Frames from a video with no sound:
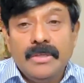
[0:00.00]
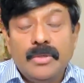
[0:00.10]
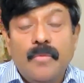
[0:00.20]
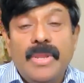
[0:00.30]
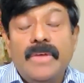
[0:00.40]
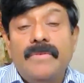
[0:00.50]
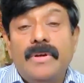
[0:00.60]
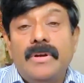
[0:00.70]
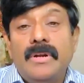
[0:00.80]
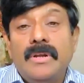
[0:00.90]
So
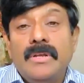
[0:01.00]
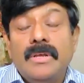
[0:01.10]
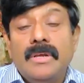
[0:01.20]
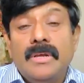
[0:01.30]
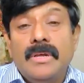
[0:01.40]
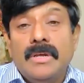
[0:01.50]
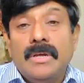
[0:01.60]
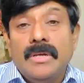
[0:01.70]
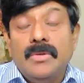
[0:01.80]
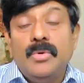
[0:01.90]
whenever
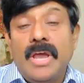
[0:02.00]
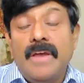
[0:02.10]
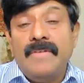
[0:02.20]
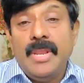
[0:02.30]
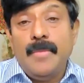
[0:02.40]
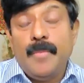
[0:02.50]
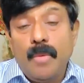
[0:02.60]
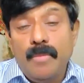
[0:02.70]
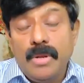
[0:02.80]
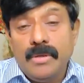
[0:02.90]
you have any
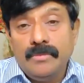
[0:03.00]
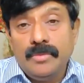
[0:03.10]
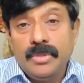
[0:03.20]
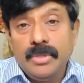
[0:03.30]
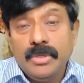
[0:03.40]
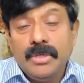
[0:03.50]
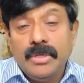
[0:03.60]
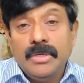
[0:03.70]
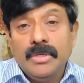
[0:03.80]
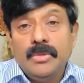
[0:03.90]
problems,
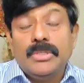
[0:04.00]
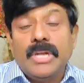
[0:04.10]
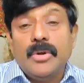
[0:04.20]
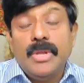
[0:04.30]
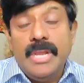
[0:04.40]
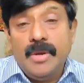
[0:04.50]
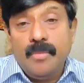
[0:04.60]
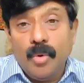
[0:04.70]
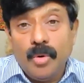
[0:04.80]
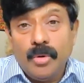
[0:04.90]
you start to
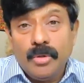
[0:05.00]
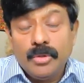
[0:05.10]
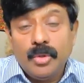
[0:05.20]
eat more.